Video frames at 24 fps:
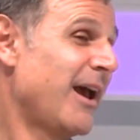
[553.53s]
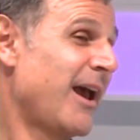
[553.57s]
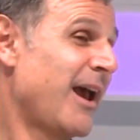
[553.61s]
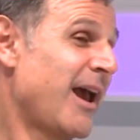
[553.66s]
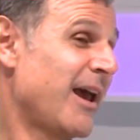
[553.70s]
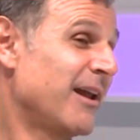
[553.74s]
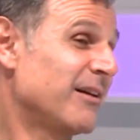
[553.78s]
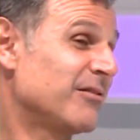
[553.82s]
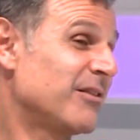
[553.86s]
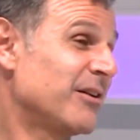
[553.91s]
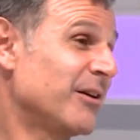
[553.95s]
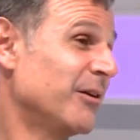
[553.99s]

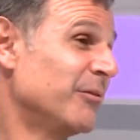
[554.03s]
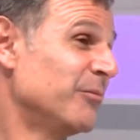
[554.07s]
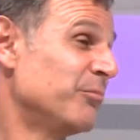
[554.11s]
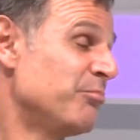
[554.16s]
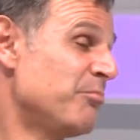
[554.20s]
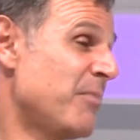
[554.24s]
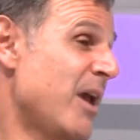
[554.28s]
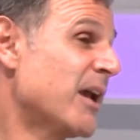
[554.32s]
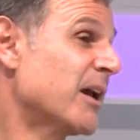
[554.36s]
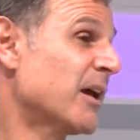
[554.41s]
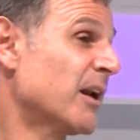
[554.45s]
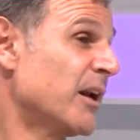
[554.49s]
and to
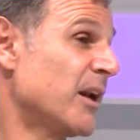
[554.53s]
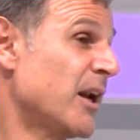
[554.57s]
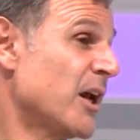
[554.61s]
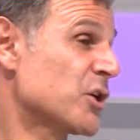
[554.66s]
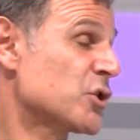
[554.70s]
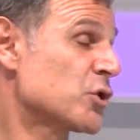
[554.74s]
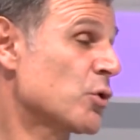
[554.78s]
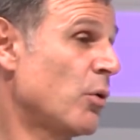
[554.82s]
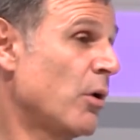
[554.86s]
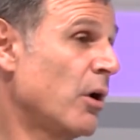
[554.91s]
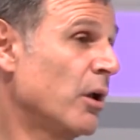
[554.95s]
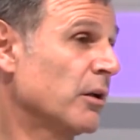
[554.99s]
make it a
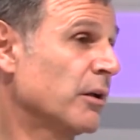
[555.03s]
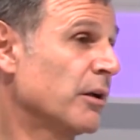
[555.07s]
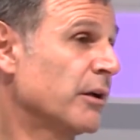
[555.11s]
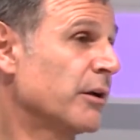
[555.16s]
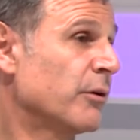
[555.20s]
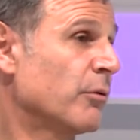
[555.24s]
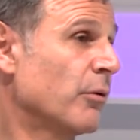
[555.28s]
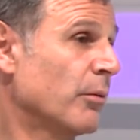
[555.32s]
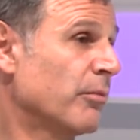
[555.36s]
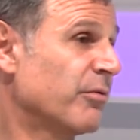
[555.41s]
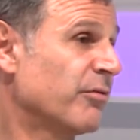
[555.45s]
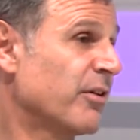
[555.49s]
nice quality
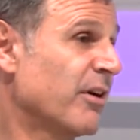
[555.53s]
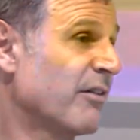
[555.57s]
group for